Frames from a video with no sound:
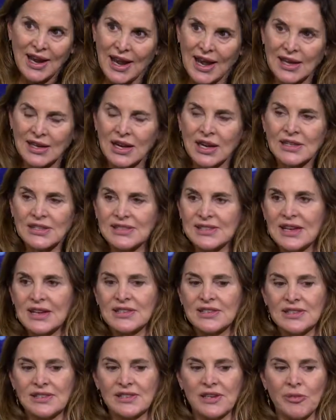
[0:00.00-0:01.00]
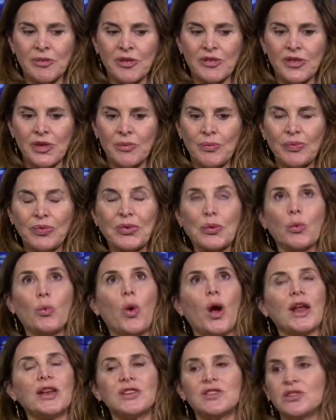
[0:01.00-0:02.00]
And I said to some of them,
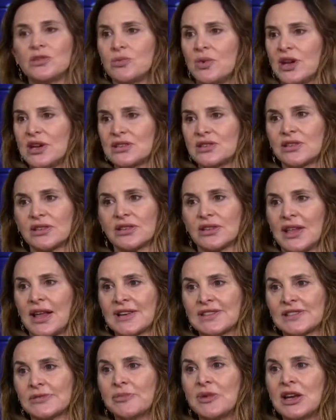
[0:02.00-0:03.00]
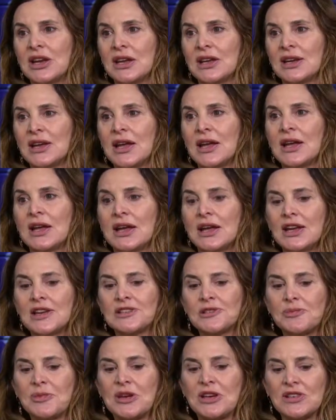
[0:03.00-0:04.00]
why did you wait till the last minute?
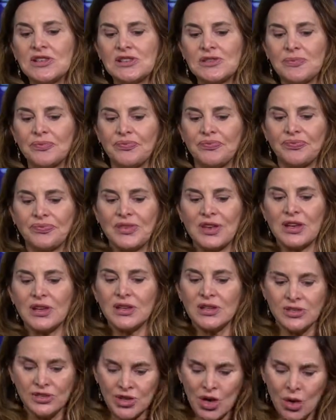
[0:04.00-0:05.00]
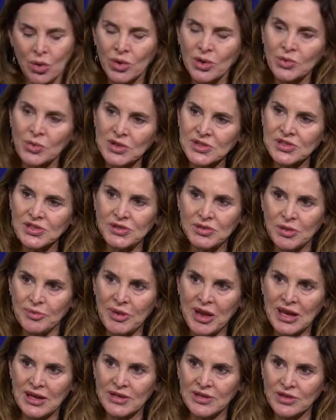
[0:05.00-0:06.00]
It's because no one wants to
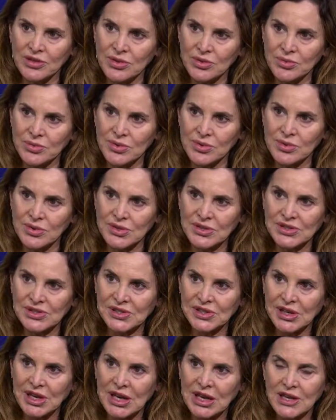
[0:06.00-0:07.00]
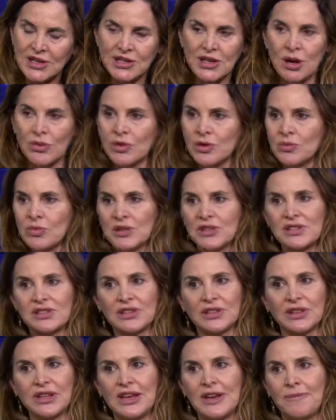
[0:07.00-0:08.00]
abandon their roots. No one wants
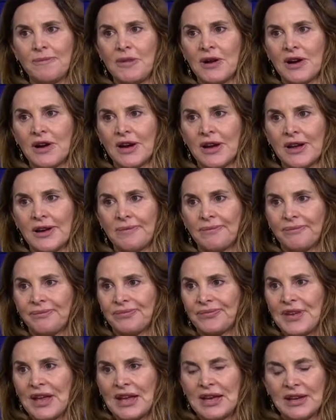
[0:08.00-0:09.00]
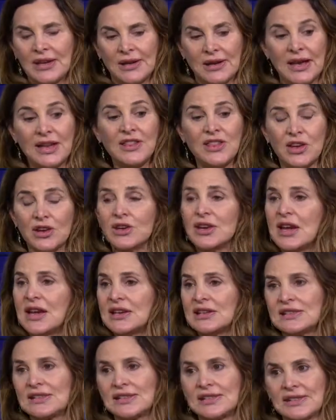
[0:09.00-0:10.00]
to leave behind, in their
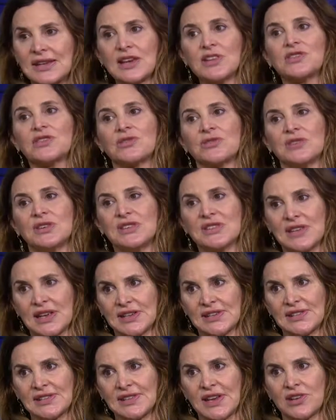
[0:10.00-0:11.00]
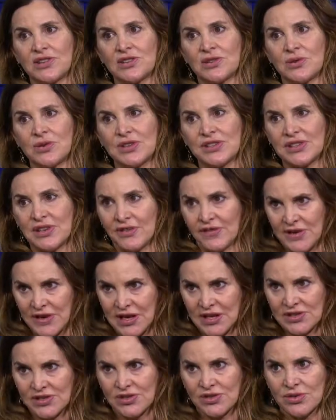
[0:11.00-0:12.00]
case, centuries and centuries of
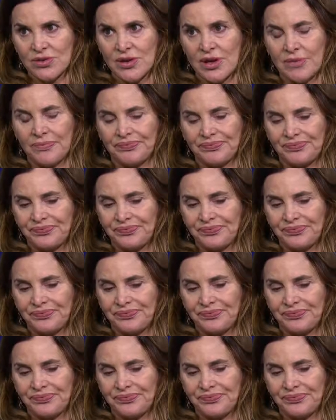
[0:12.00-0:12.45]
history.